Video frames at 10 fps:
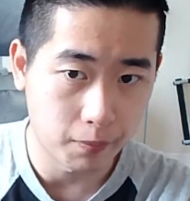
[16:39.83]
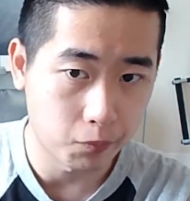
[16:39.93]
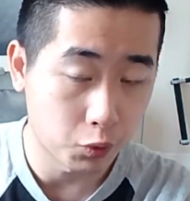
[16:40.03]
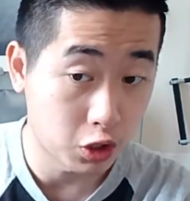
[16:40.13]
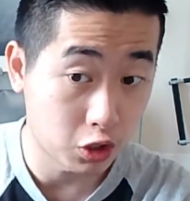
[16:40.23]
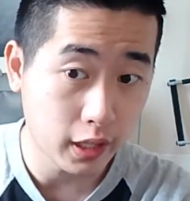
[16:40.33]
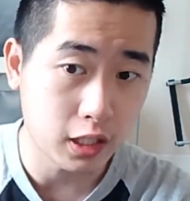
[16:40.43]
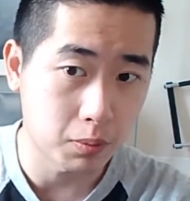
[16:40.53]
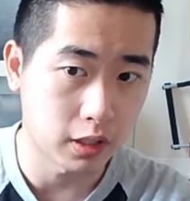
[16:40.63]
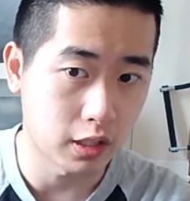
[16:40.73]
which is
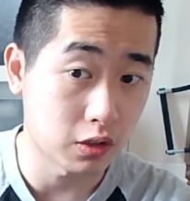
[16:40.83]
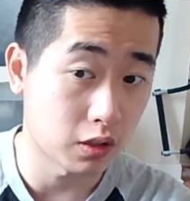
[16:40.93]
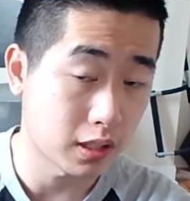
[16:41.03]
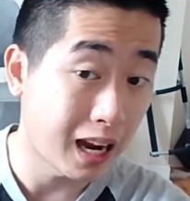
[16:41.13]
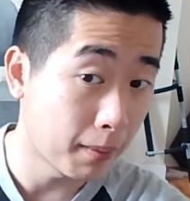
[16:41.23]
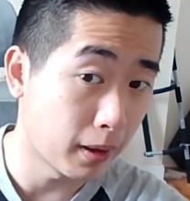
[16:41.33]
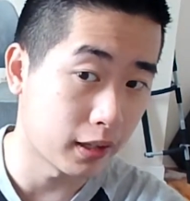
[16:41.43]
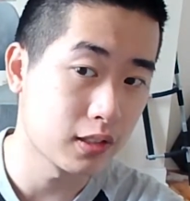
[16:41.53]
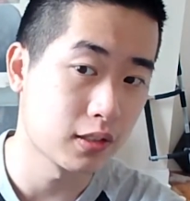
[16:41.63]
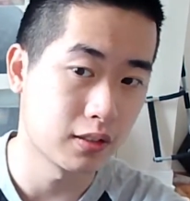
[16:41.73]
nice because the
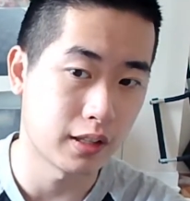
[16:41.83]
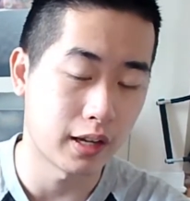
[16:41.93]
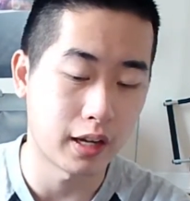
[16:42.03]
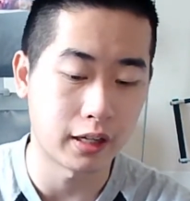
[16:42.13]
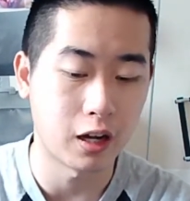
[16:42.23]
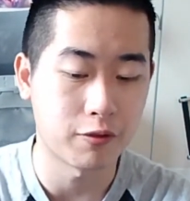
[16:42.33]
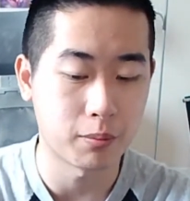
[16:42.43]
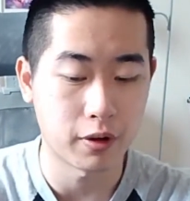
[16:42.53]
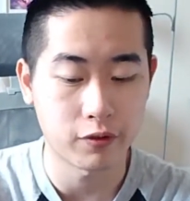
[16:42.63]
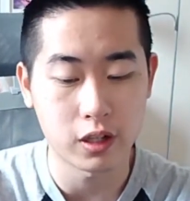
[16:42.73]
Timex that I got from
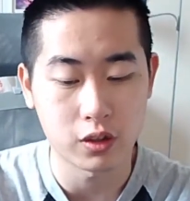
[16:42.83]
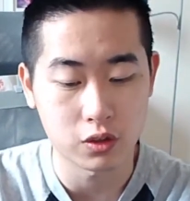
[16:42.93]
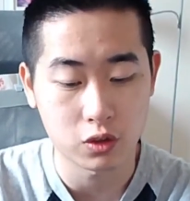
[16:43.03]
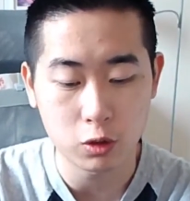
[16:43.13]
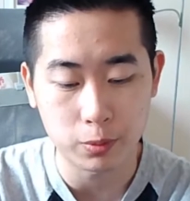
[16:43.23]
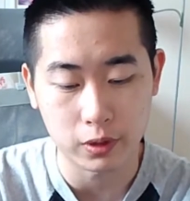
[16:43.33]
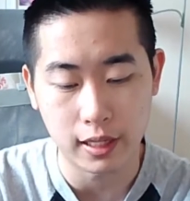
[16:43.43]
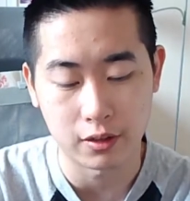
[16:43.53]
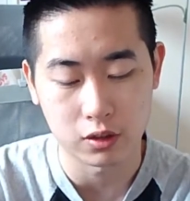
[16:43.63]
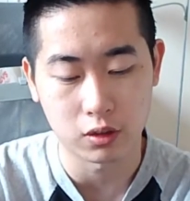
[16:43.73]
my friend is super
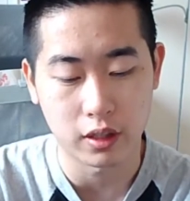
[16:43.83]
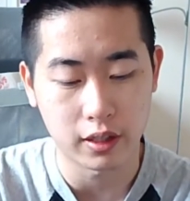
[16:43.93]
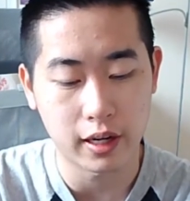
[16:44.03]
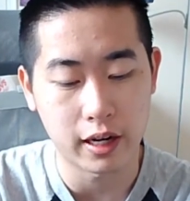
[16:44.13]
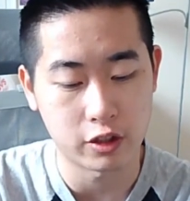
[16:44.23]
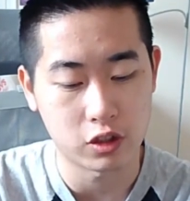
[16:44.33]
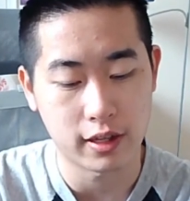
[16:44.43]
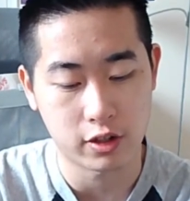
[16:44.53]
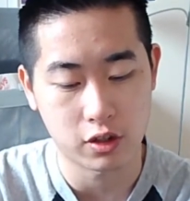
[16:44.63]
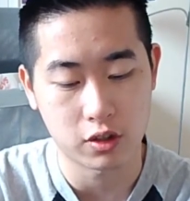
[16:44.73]
loud. So at night I just
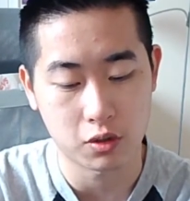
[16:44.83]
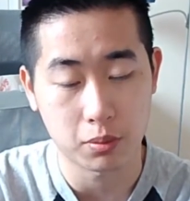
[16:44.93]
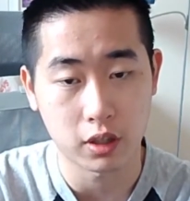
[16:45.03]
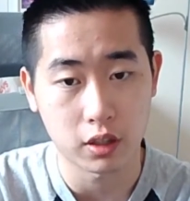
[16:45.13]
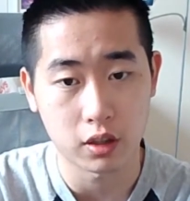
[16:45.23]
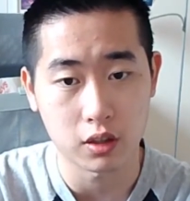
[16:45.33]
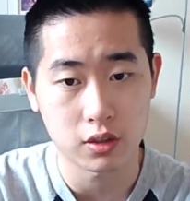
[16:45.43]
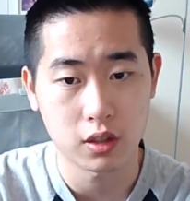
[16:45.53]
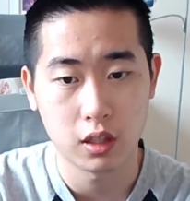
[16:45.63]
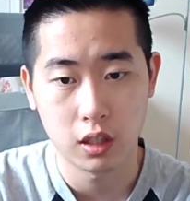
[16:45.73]
put it in
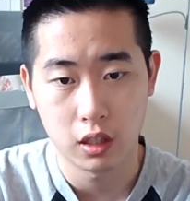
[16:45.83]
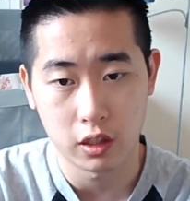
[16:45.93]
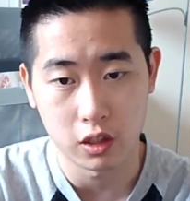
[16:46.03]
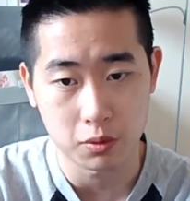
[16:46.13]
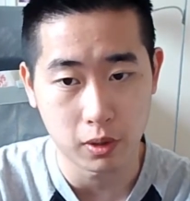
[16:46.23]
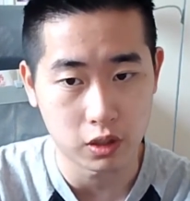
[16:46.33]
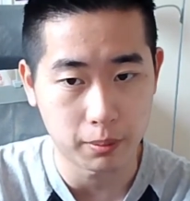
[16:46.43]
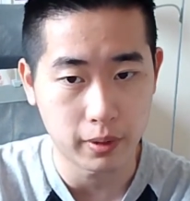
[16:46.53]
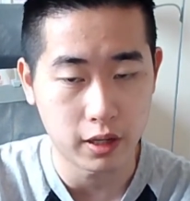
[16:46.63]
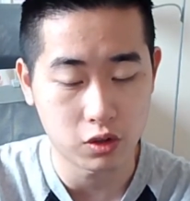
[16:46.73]
this Baltic
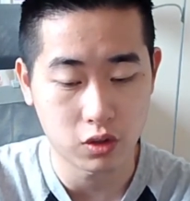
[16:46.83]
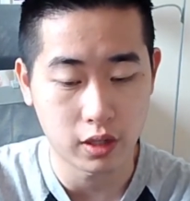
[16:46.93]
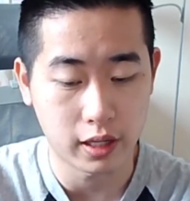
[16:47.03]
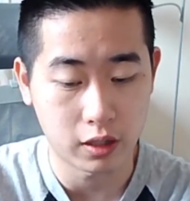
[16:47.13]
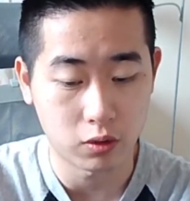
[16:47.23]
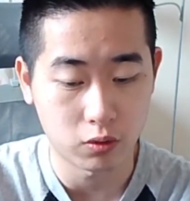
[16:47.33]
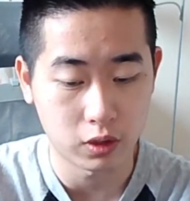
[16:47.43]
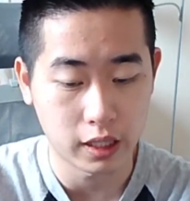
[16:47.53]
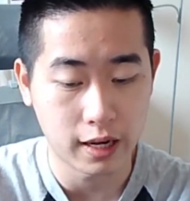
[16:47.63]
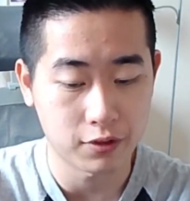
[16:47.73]
pouch so that I don't
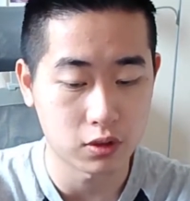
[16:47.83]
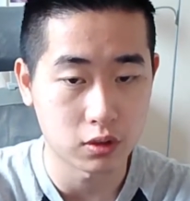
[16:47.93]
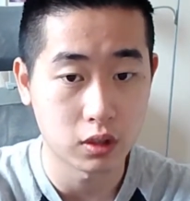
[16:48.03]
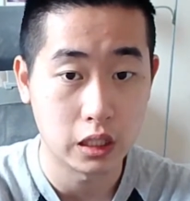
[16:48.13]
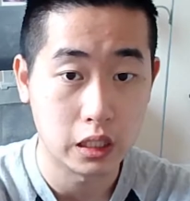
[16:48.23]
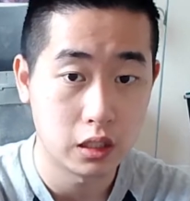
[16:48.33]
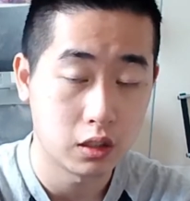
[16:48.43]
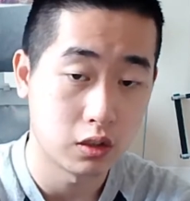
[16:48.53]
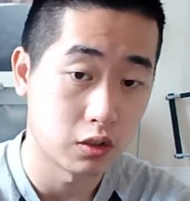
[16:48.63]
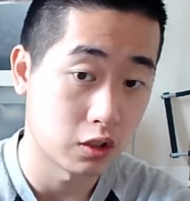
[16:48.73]
really have to
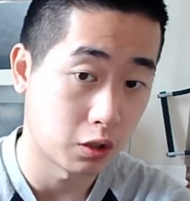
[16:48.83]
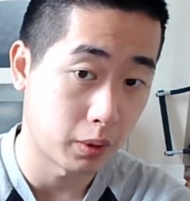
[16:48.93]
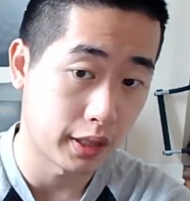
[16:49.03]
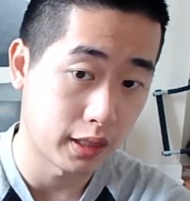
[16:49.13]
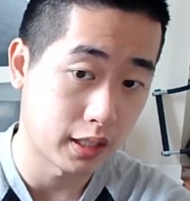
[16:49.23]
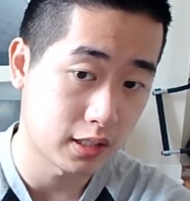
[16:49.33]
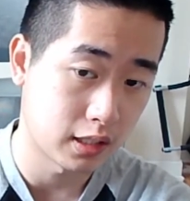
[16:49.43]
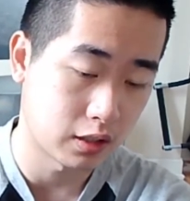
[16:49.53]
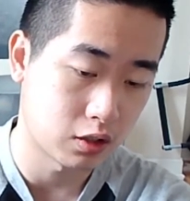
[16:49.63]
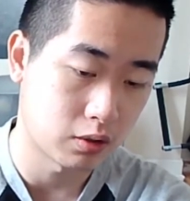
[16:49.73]
deal with
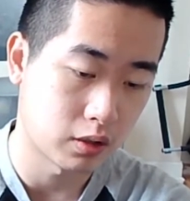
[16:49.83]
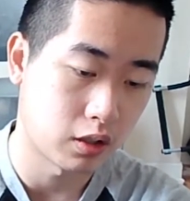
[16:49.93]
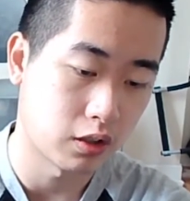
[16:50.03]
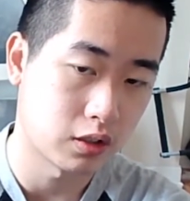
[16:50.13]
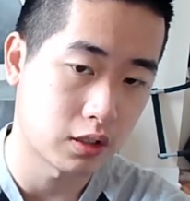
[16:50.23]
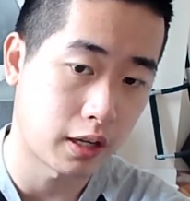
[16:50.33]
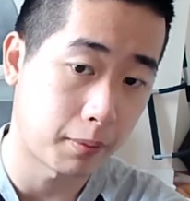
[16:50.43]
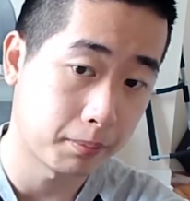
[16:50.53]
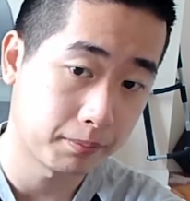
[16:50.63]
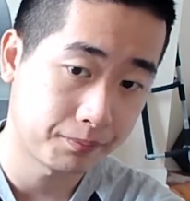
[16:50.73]
listening to it all the
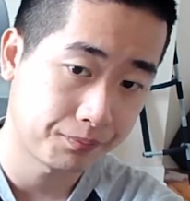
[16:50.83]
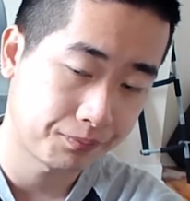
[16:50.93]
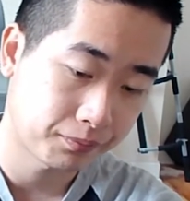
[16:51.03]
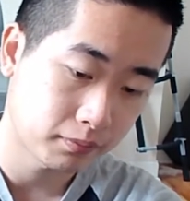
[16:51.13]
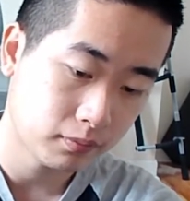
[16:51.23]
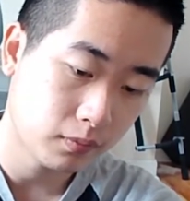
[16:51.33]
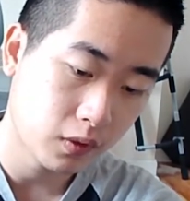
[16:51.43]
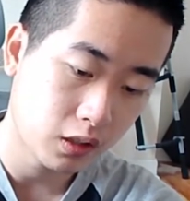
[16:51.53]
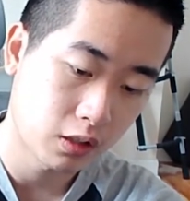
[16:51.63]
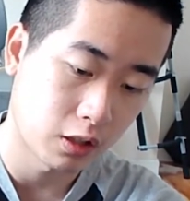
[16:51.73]
time.
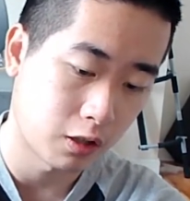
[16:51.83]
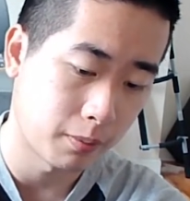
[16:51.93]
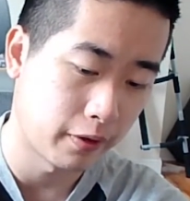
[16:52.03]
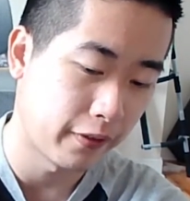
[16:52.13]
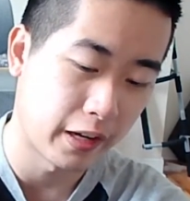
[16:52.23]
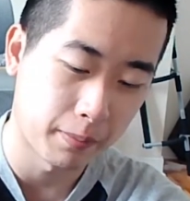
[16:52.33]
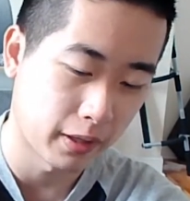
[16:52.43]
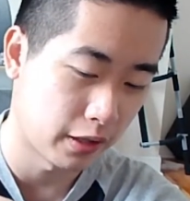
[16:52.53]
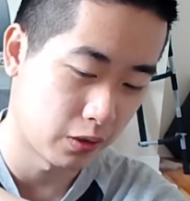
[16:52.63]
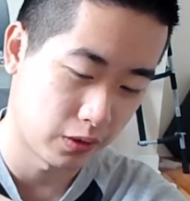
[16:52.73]
If
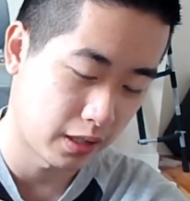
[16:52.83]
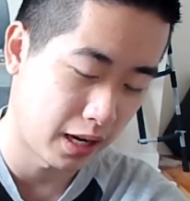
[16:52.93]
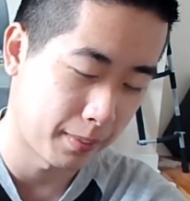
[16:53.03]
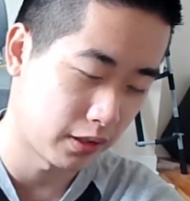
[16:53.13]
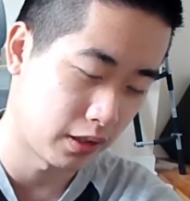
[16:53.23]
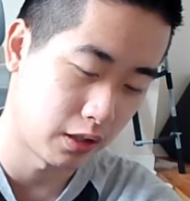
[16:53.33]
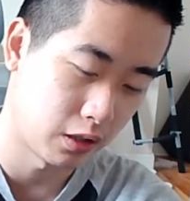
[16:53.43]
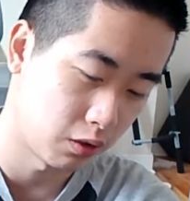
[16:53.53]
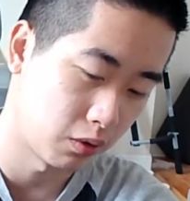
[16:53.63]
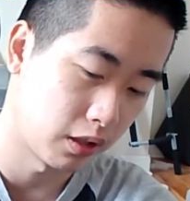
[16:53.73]
anybody owns Timex, they
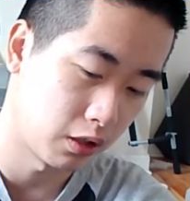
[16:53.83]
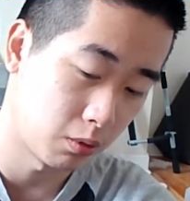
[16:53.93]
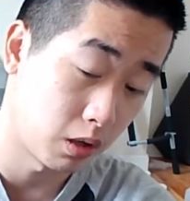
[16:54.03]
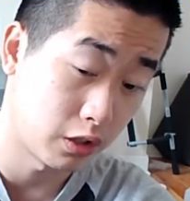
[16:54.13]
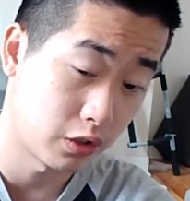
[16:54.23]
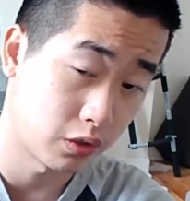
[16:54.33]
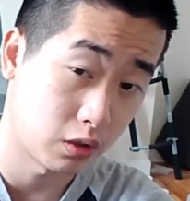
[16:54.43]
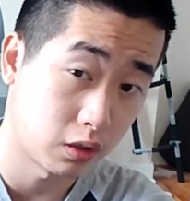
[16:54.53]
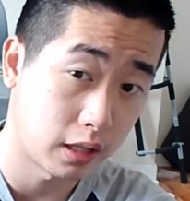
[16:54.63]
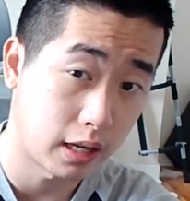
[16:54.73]
know that their watches
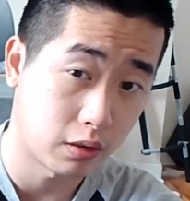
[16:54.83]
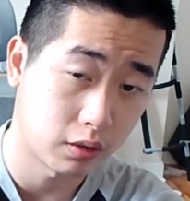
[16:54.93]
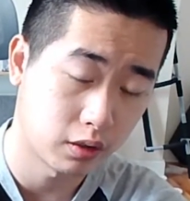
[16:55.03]
are loud.